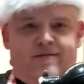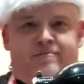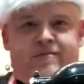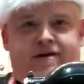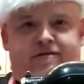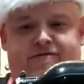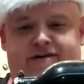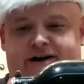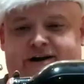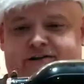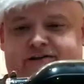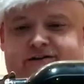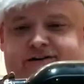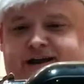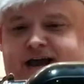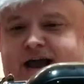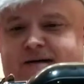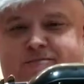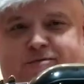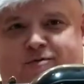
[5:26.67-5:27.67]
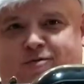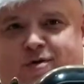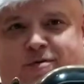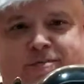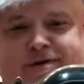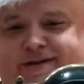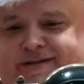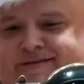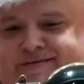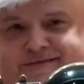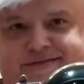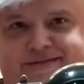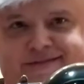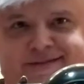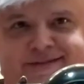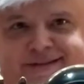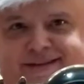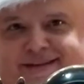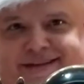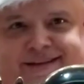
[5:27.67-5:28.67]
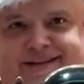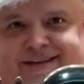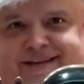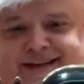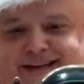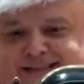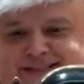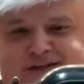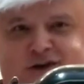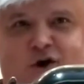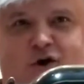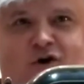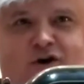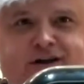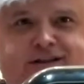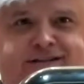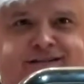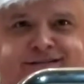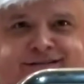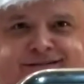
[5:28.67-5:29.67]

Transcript: My regular camera woman is gone.